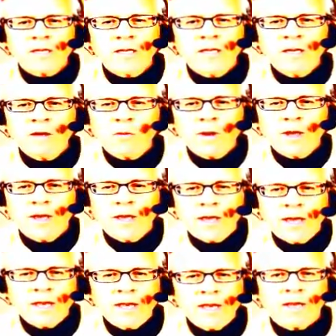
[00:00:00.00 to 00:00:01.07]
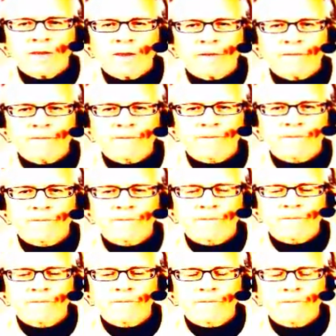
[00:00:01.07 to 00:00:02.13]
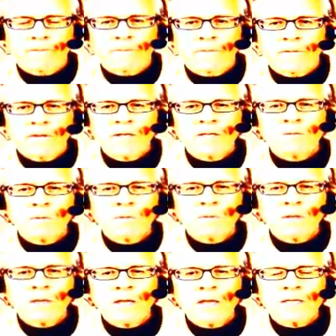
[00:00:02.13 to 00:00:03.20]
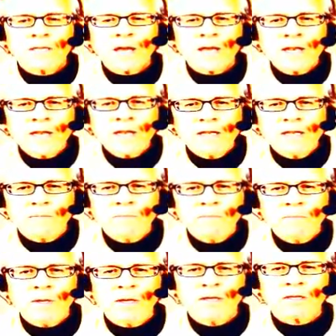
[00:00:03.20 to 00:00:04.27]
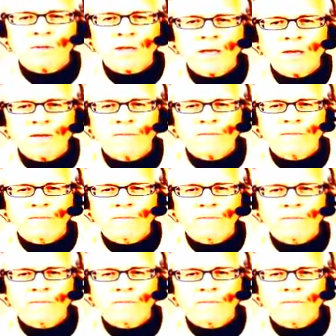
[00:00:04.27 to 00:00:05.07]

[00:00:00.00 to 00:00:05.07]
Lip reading: the ego anything. This millennia does not need to be this millennia.